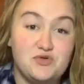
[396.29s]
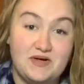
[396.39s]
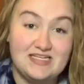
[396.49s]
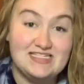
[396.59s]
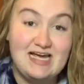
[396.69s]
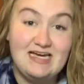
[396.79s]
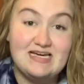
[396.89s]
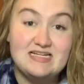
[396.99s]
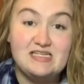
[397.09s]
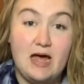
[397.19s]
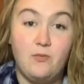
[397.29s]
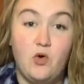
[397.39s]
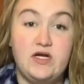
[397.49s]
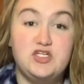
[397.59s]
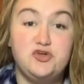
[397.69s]
20 seconds. I'm
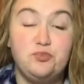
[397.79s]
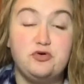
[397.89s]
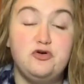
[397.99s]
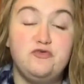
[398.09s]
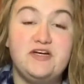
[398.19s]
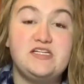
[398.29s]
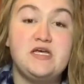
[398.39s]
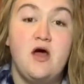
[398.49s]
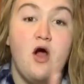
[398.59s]
going to proof it